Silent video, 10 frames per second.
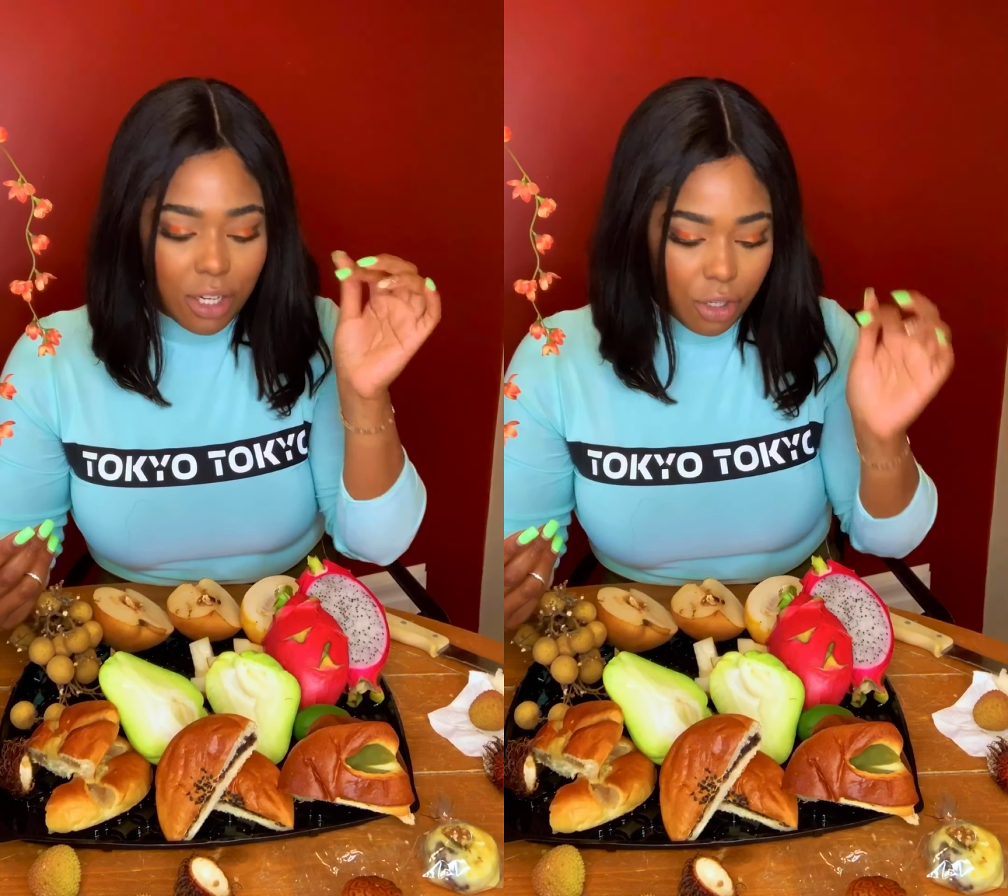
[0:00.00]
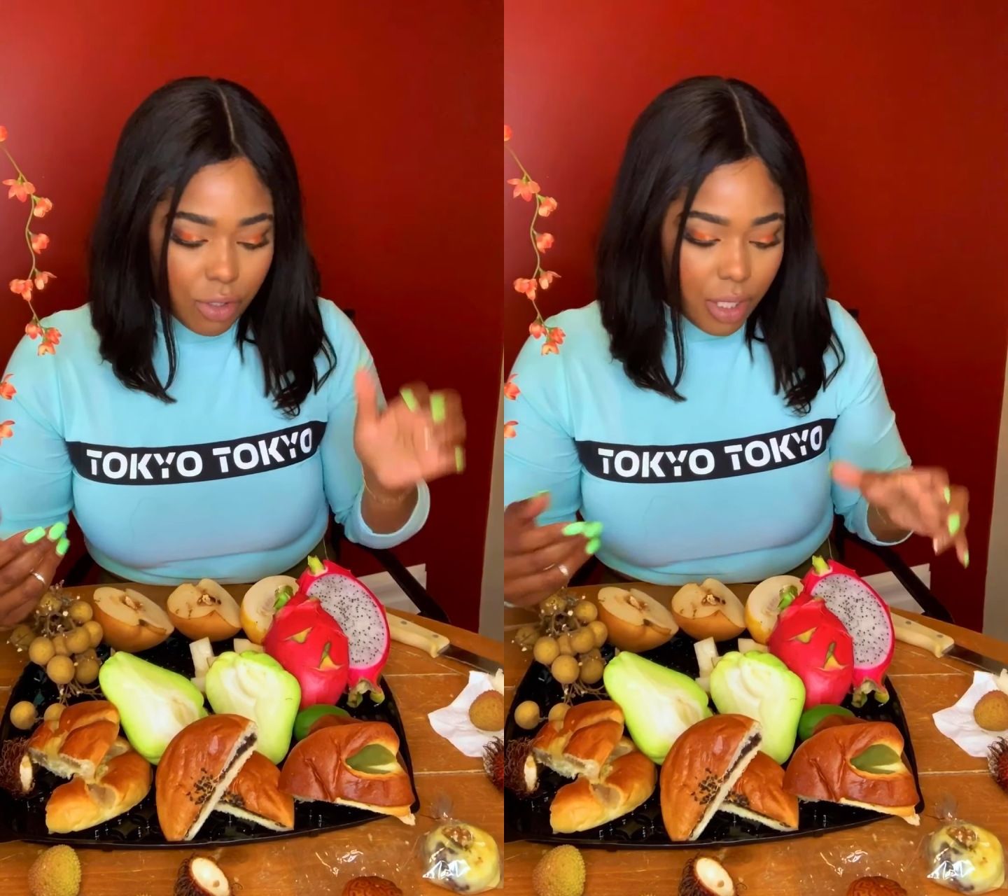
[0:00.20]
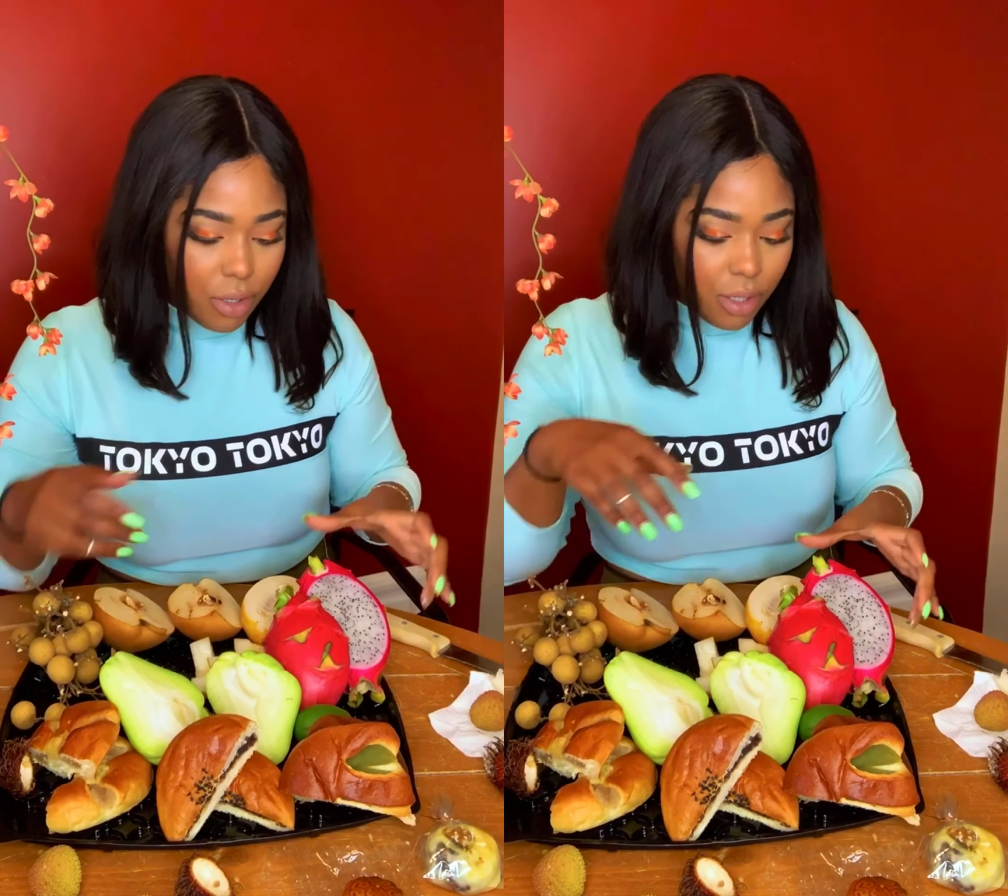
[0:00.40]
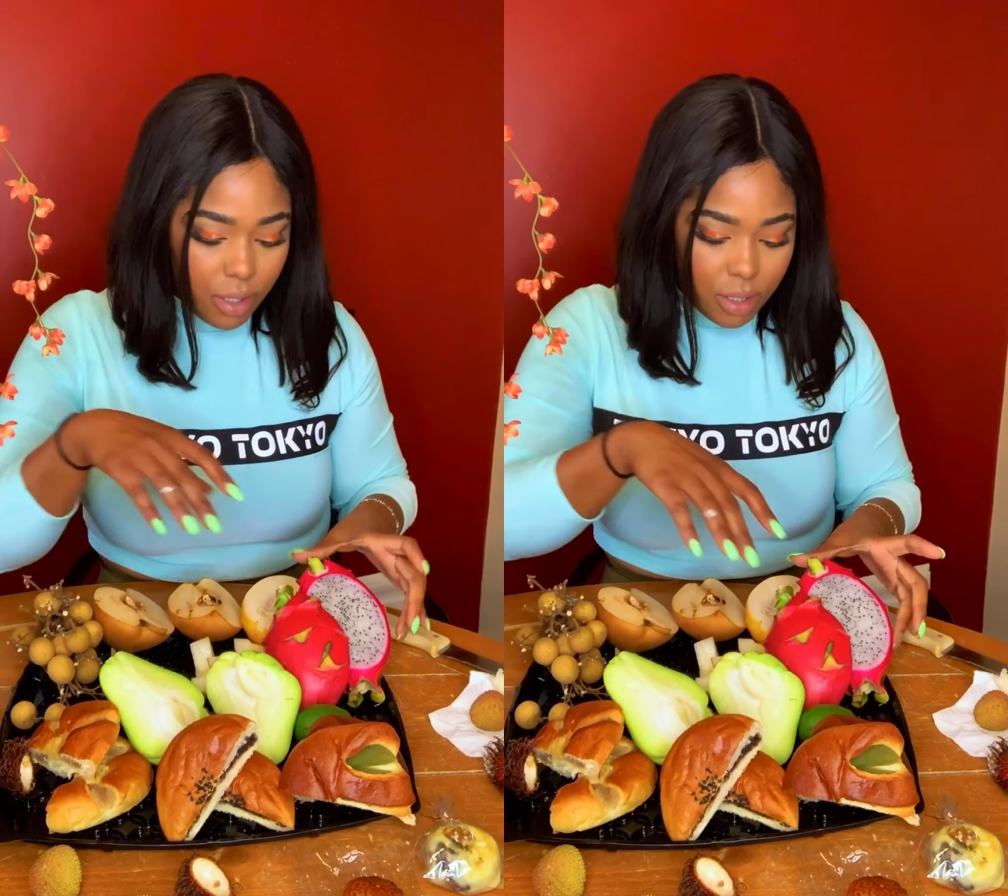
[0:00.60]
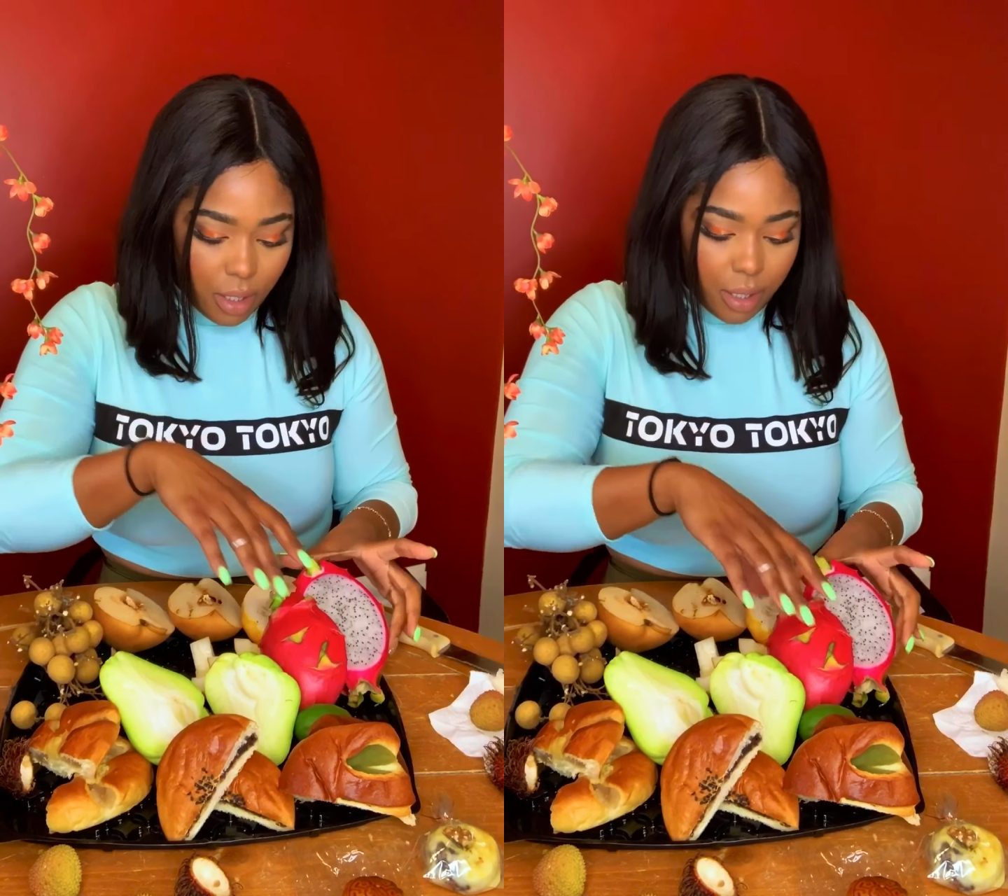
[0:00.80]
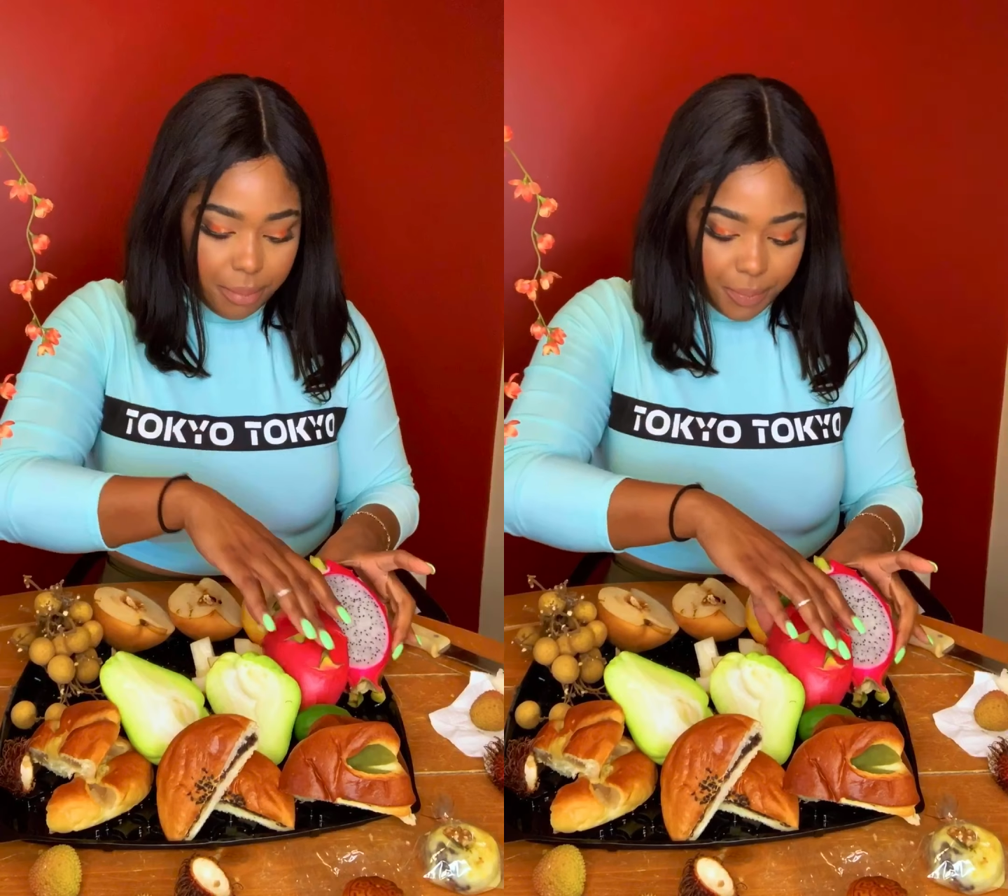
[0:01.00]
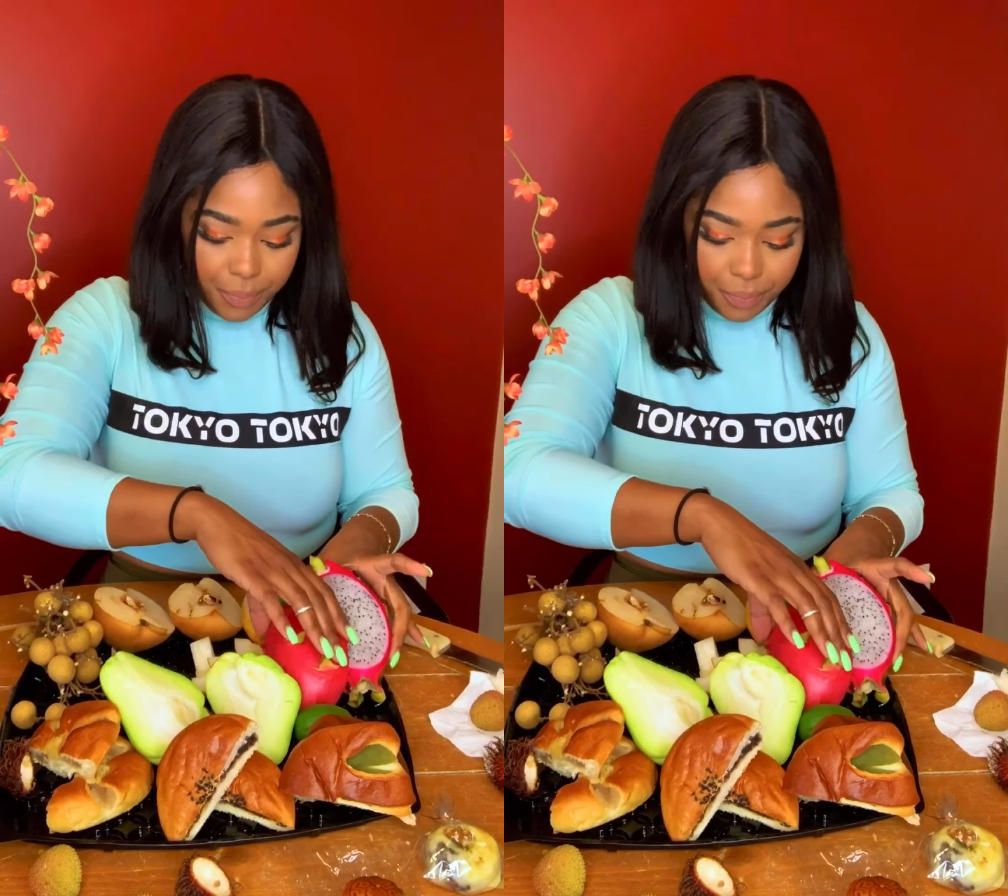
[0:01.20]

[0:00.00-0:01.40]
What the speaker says: of gritty on the inside.